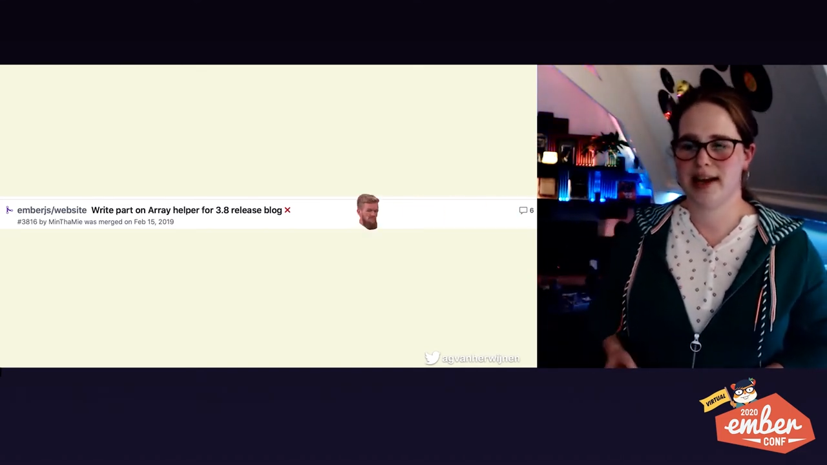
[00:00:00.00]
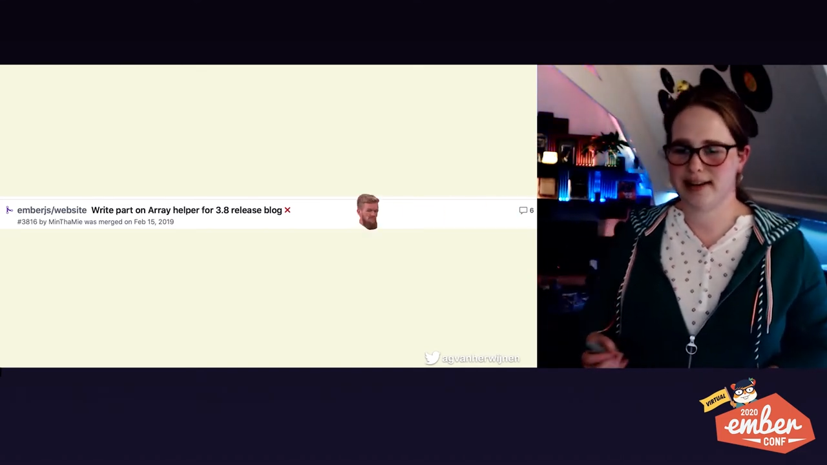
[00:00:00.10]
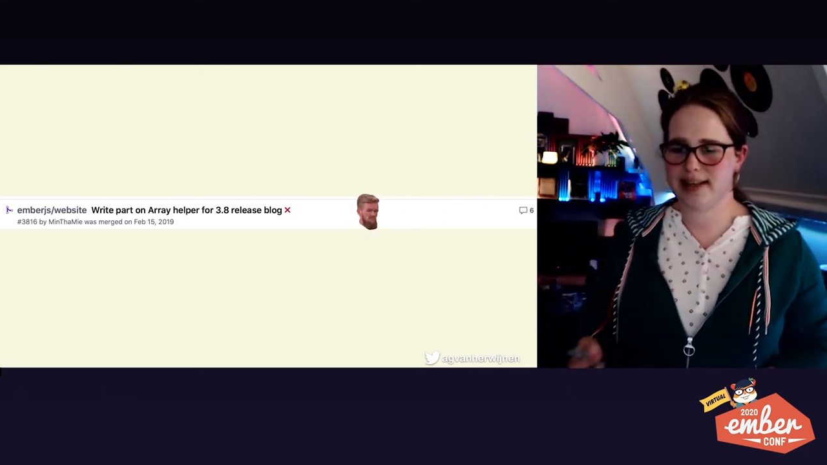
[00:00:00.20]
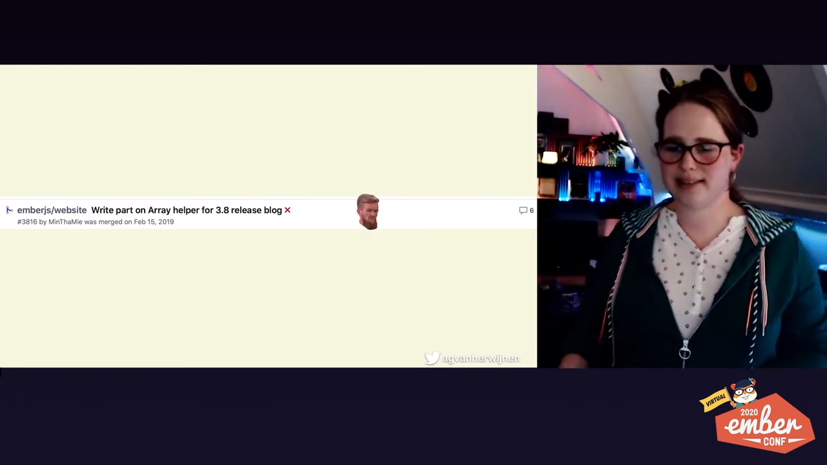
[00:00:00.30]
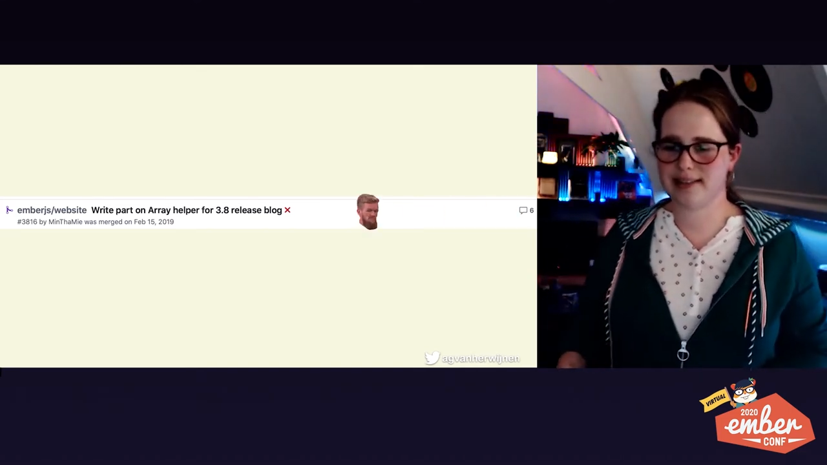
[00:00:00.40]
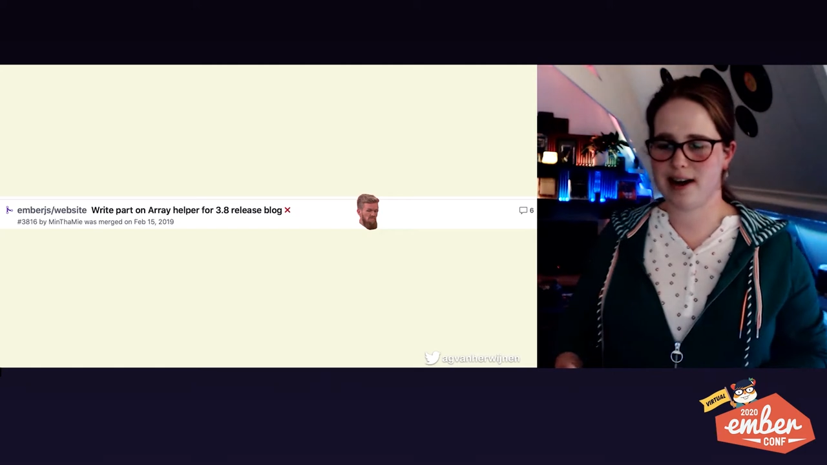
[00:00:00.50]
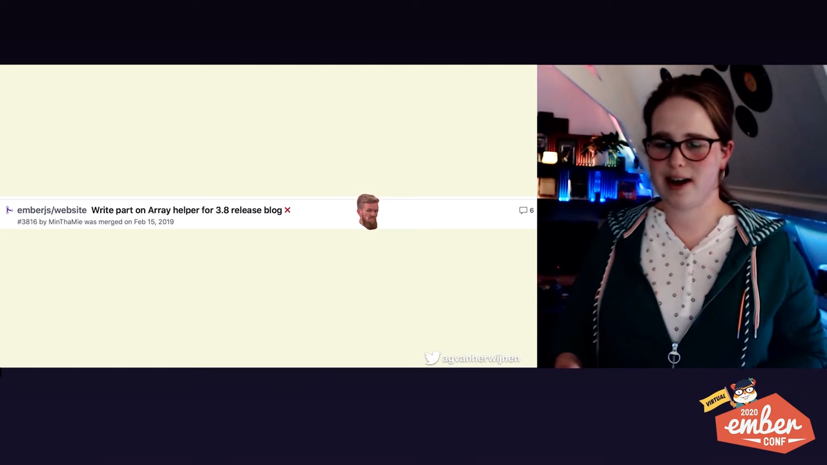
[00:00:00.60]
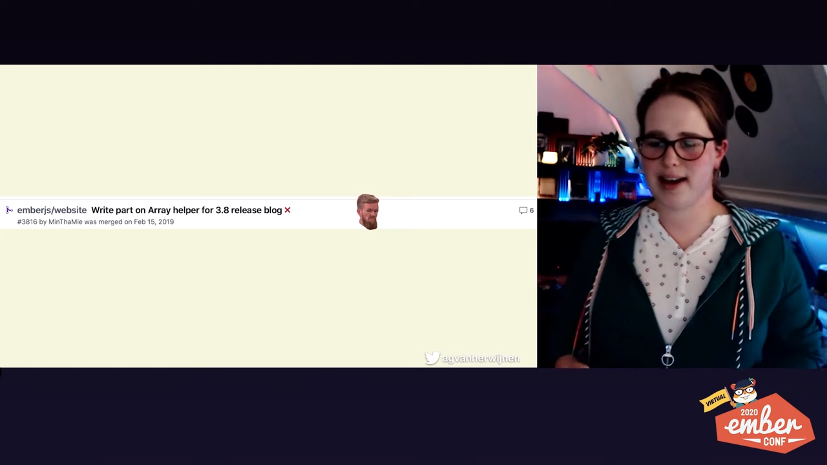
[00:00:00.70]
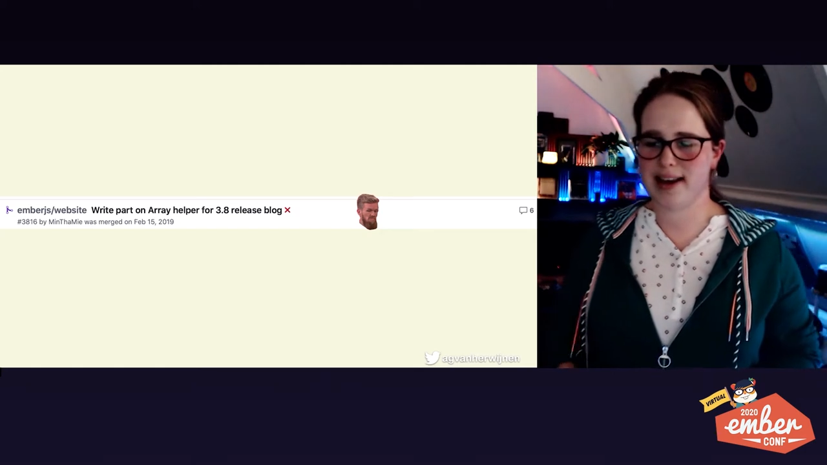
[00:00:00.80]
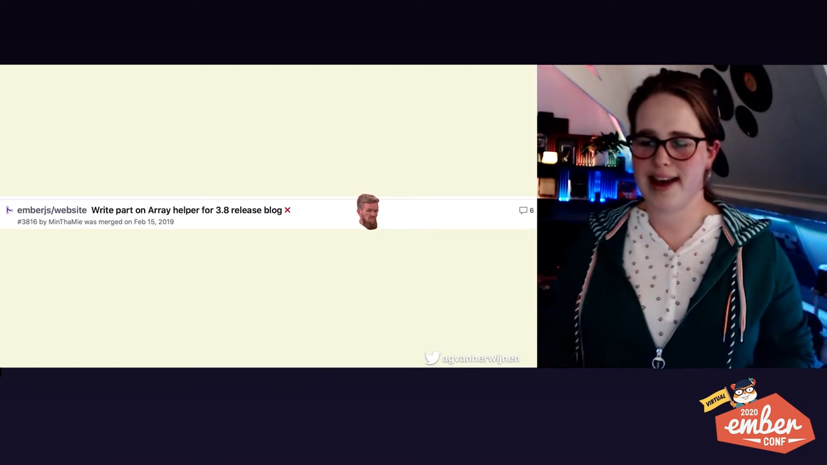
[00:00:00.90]
This
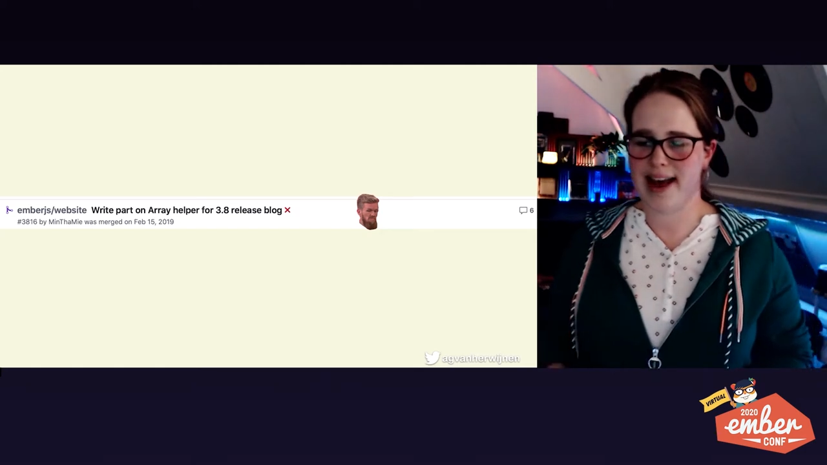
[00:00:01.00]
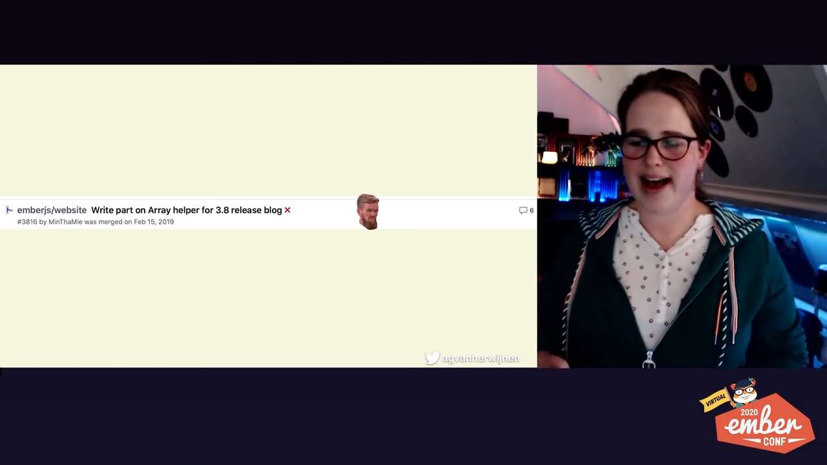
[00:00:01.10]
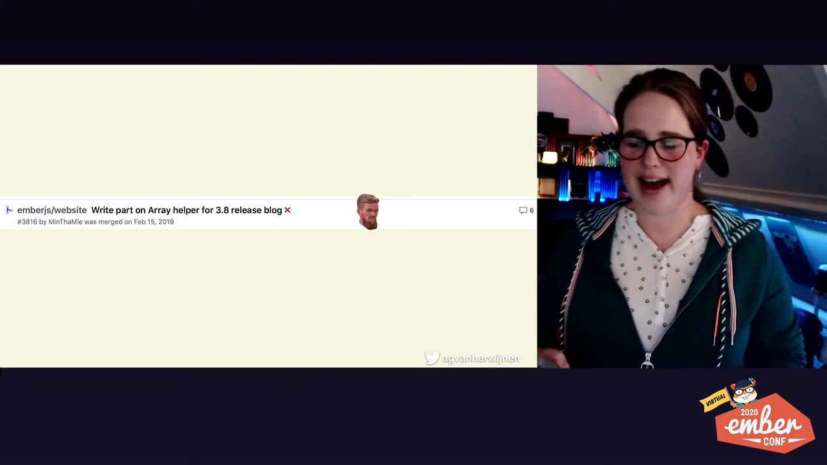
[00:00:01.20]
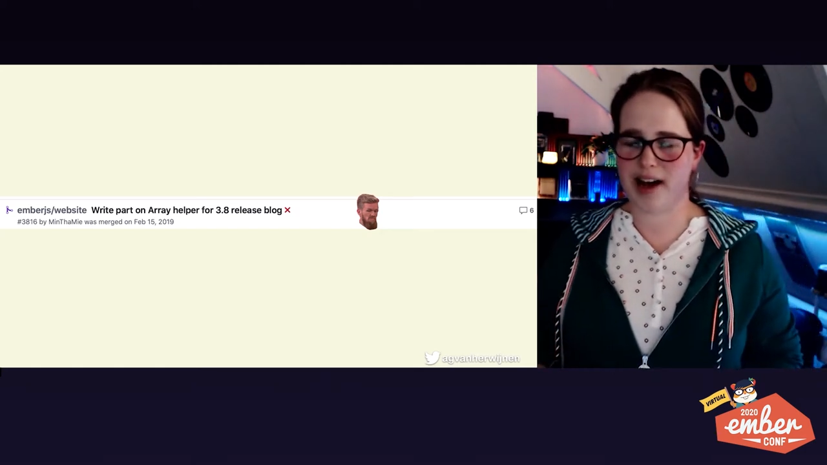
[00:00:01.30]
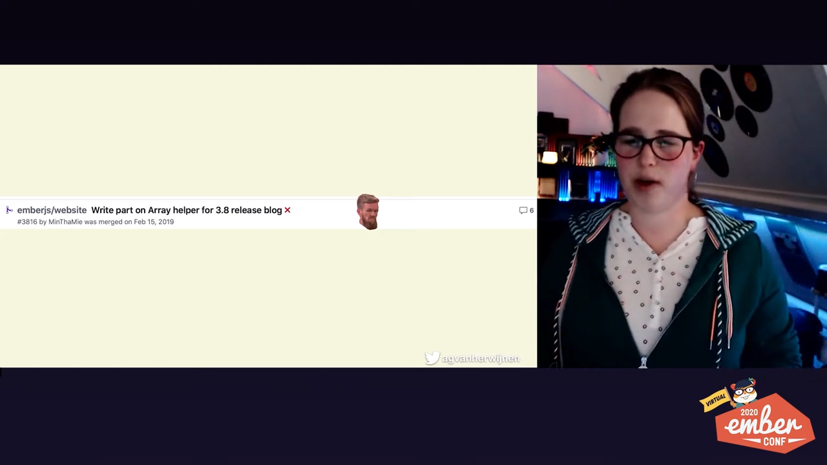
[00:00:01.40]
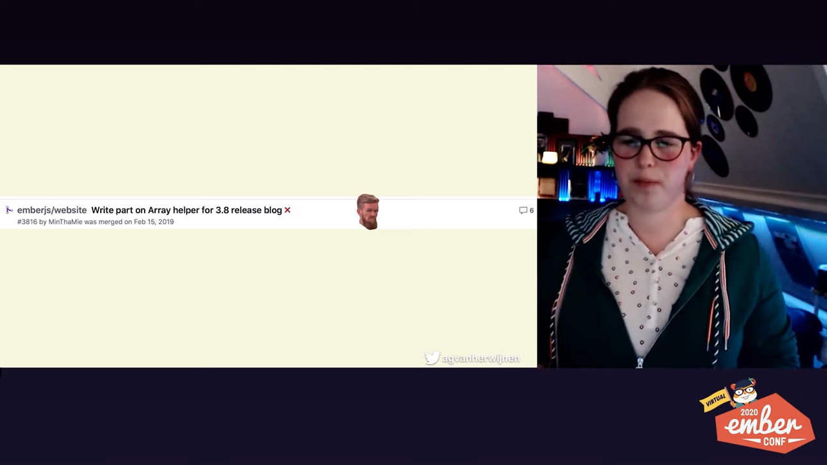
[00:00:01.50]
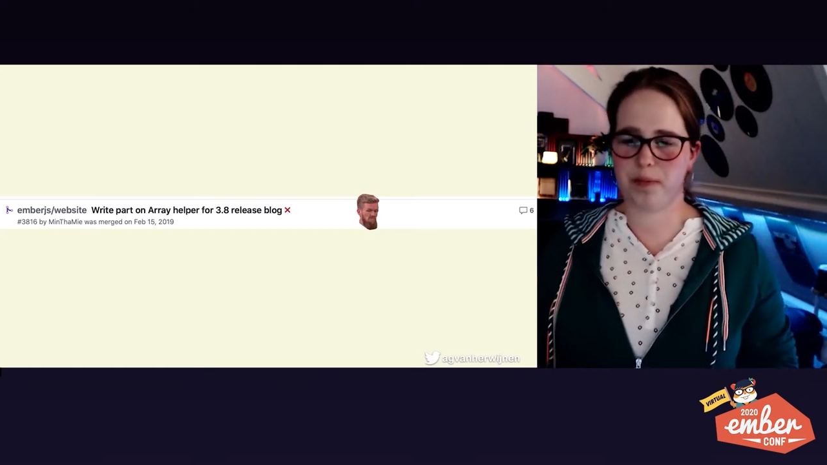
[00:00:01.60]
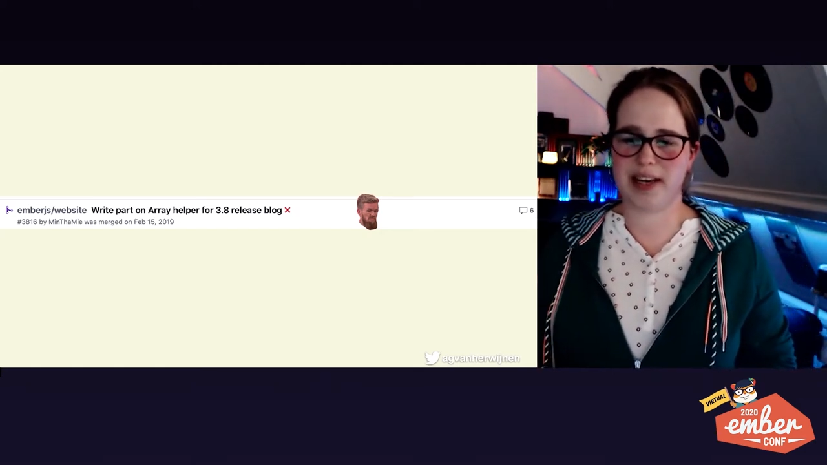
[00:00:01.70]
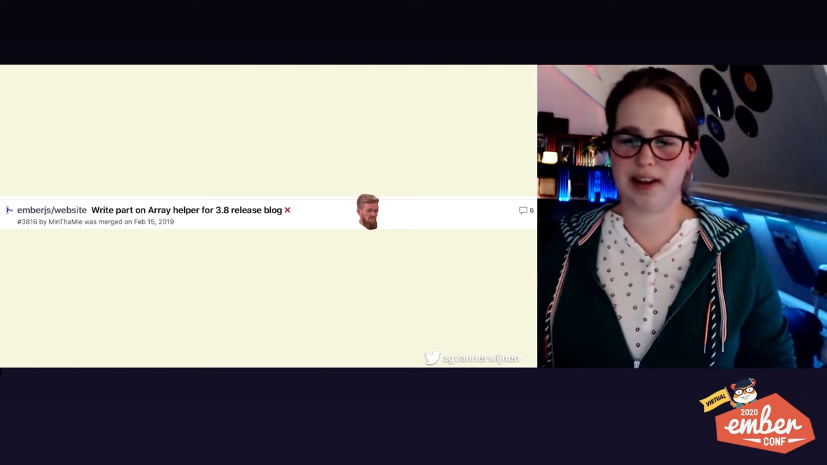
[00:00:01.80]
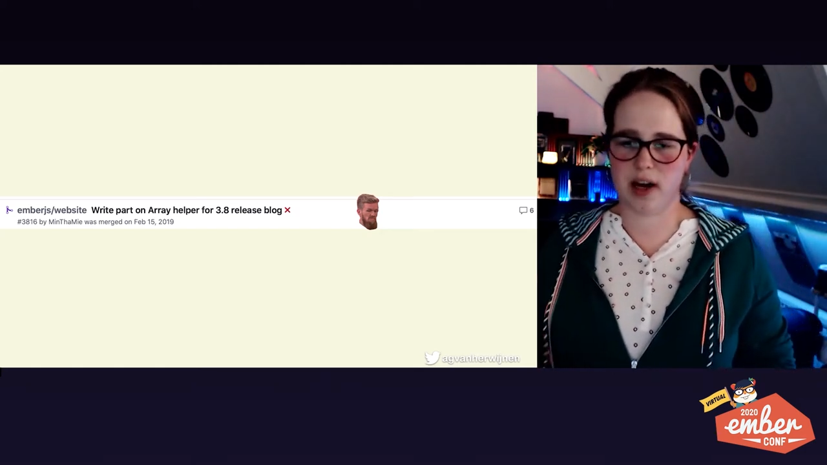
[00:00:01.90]
guy helped
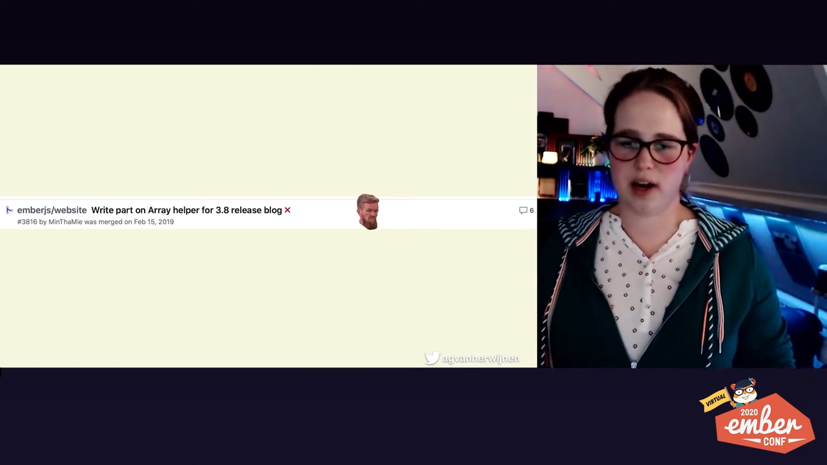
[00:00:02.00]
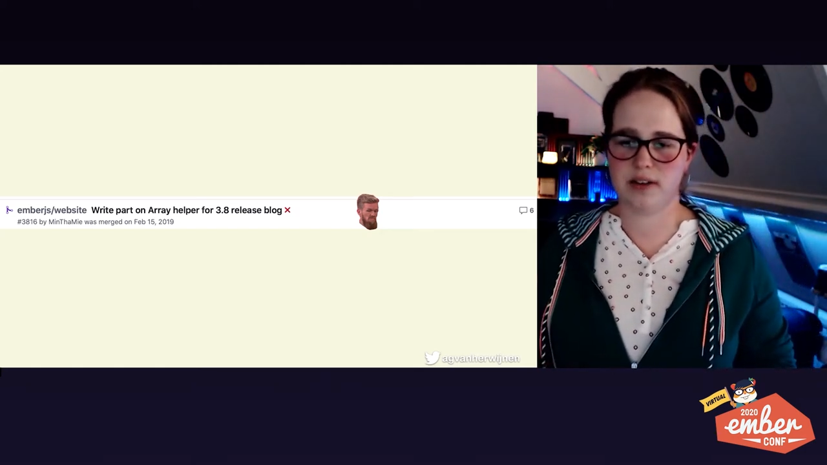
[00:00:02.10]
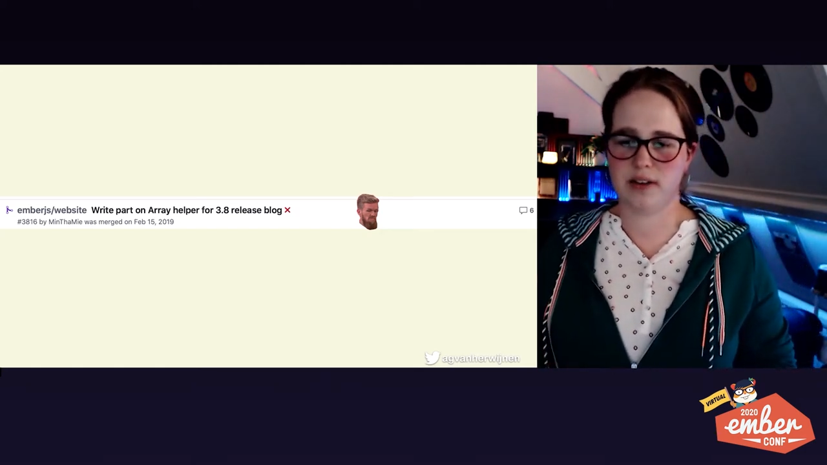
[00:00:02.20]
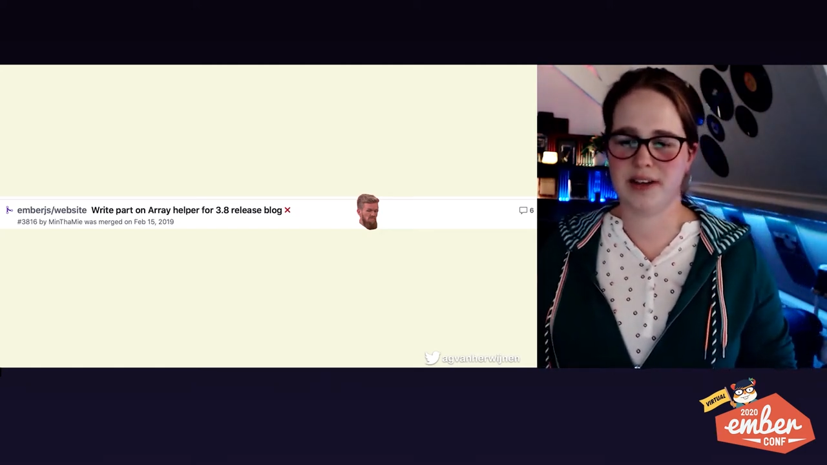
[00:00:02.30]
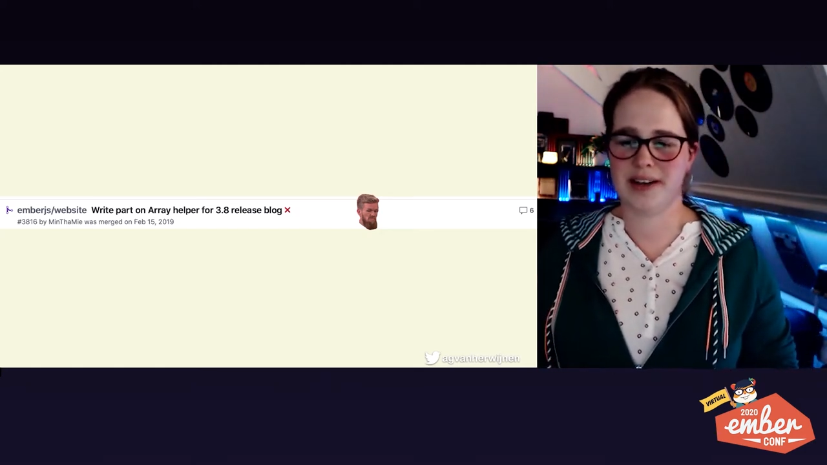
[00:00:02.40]
me a lot